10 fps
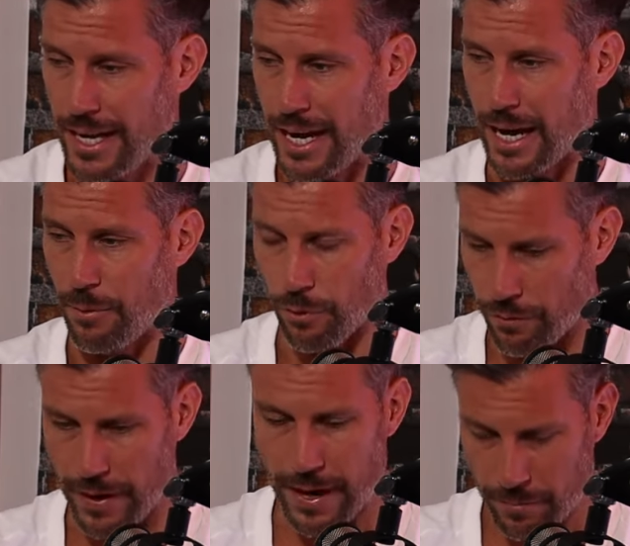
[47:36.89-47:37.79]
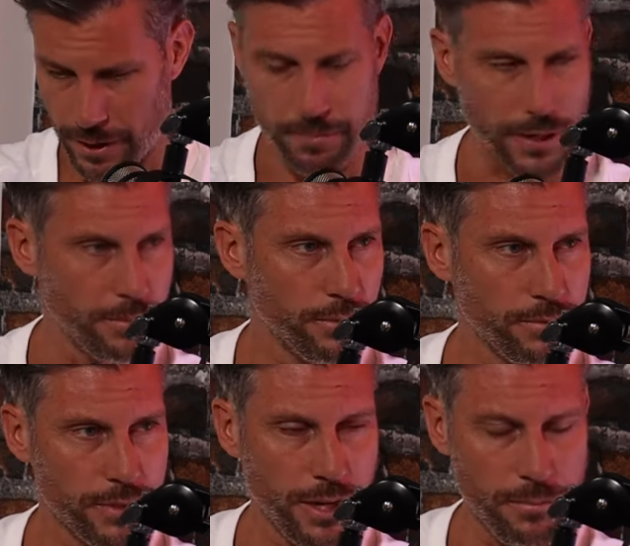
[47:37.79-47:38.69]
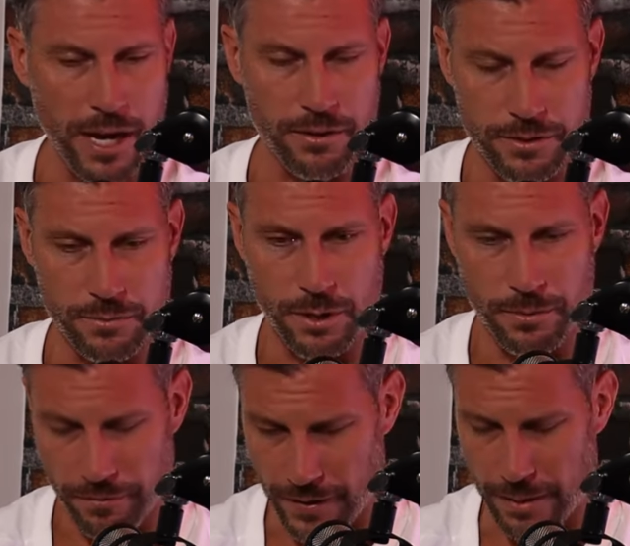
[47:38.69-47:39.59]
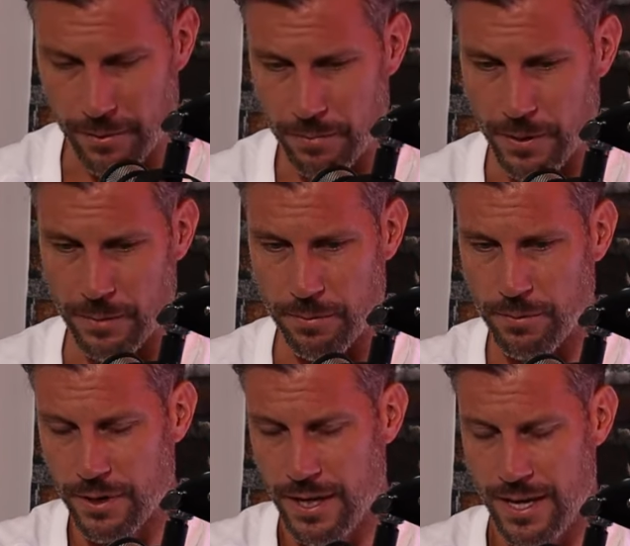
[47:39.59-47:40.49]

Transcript: um, or family people, you know, males as well, but family people.